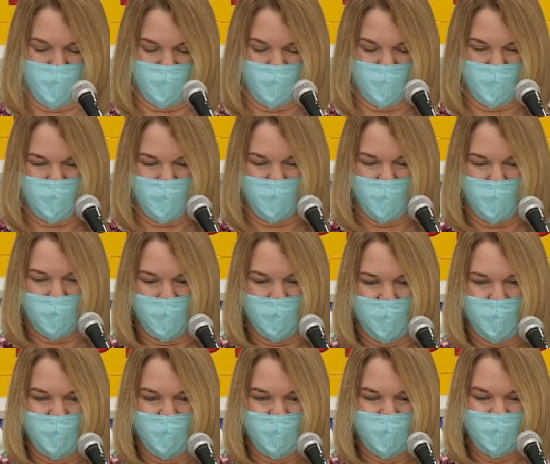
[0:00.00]

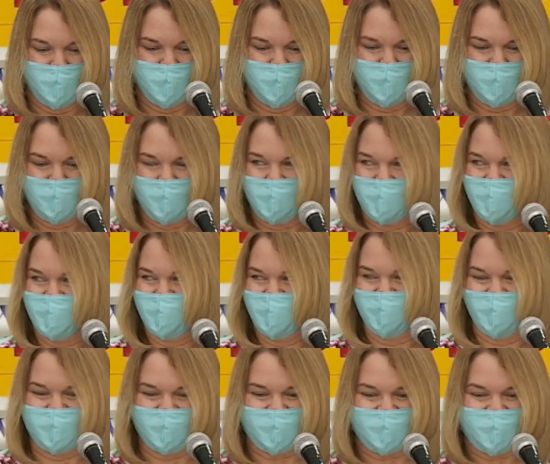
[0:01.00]

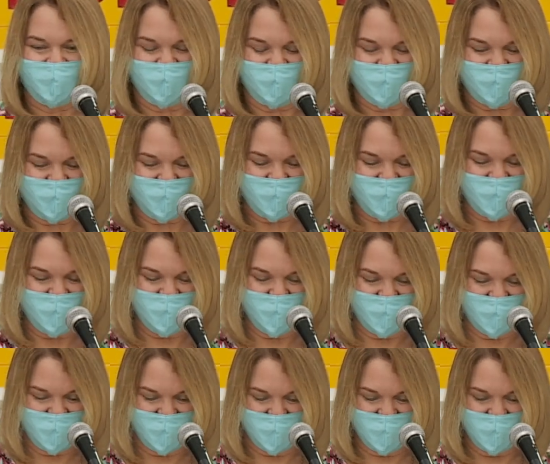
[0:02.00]

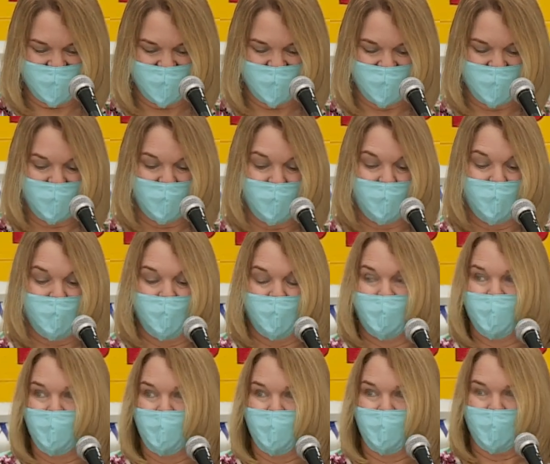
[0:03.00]

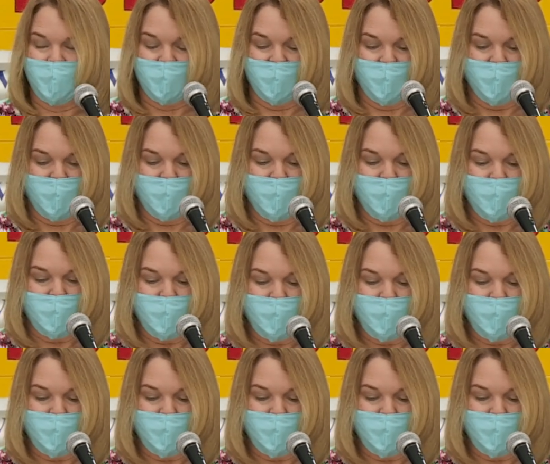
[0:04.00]
Nothing is said.